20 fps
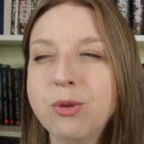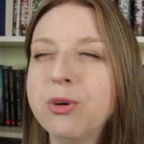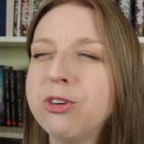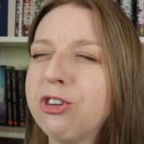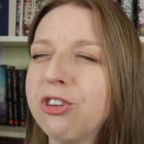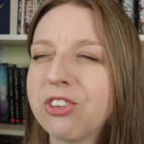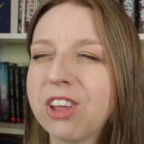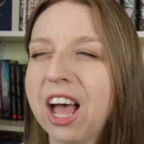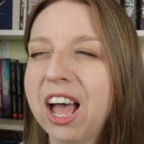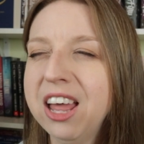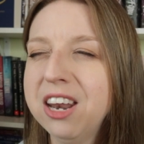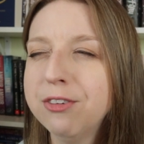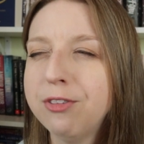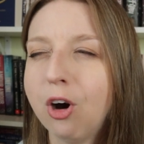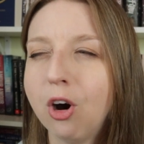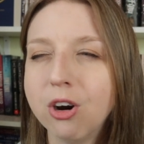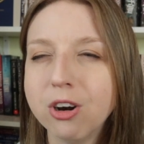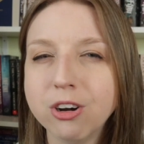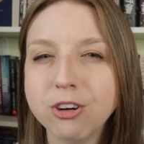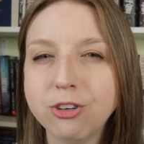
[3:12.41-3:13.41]
which is kind of
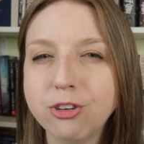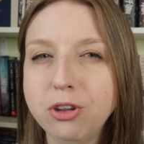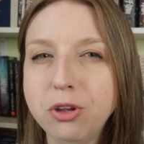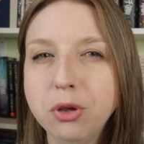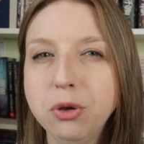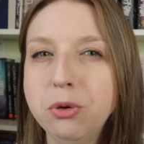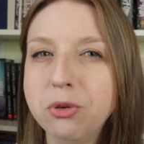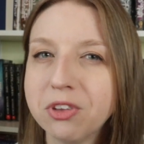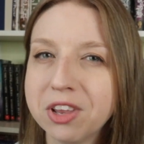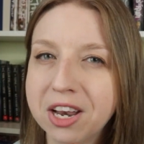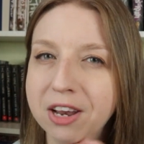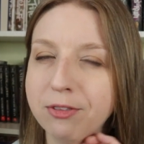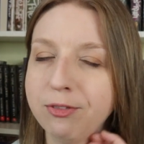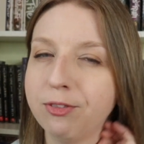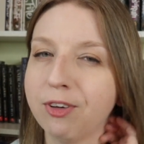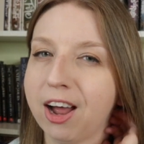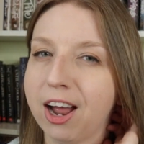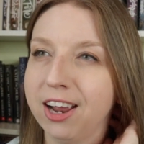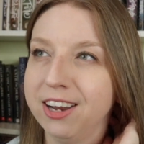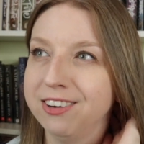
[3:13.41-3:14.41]
harder to use, and I
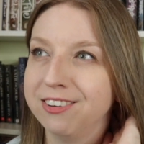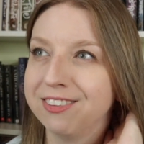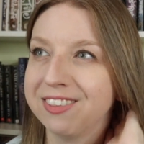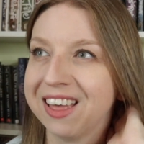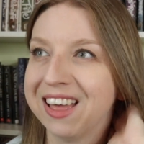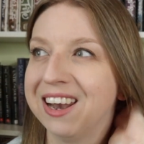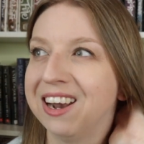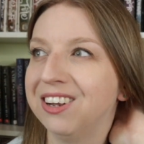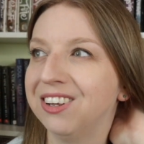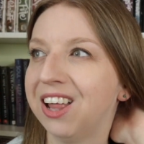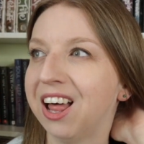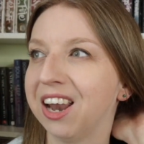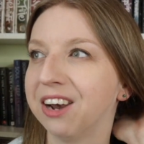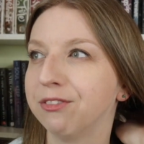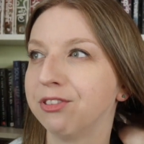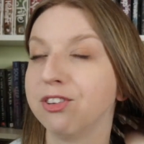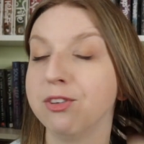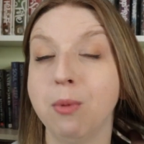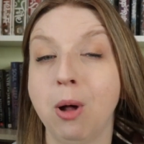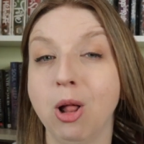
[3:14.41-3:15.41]
find that a lot
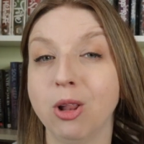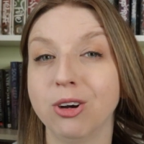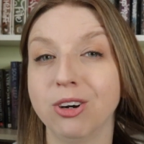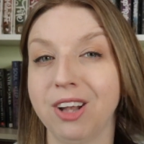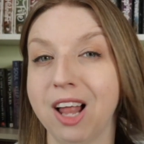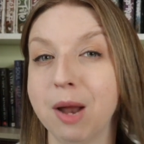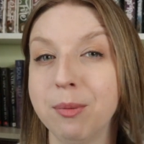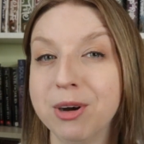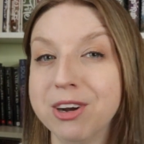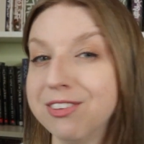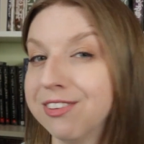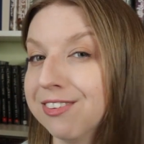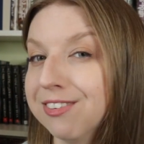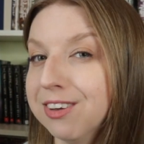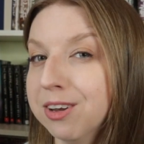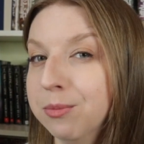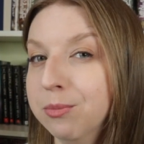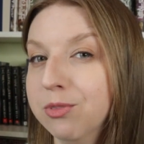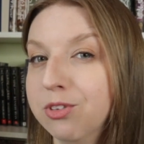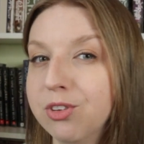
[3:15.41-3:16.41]
of smaller library
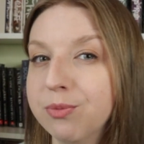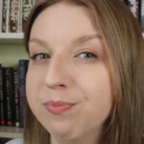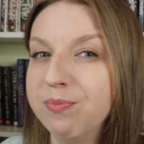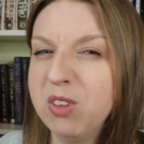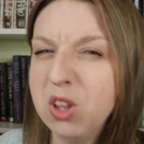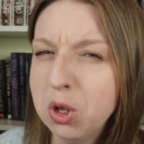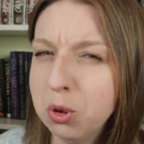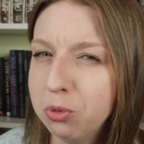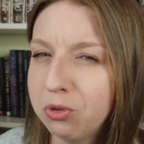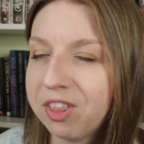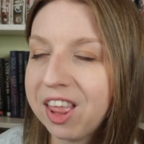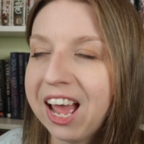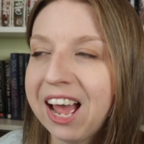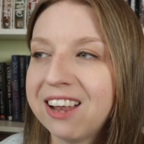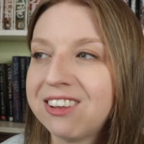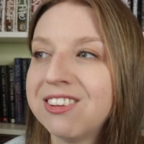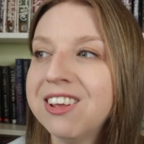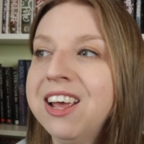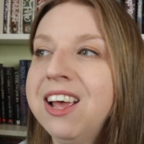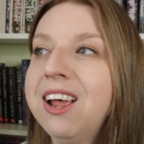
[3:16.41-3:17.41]
systems use
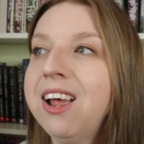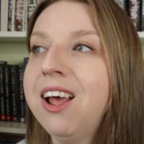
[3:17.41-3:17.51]
that.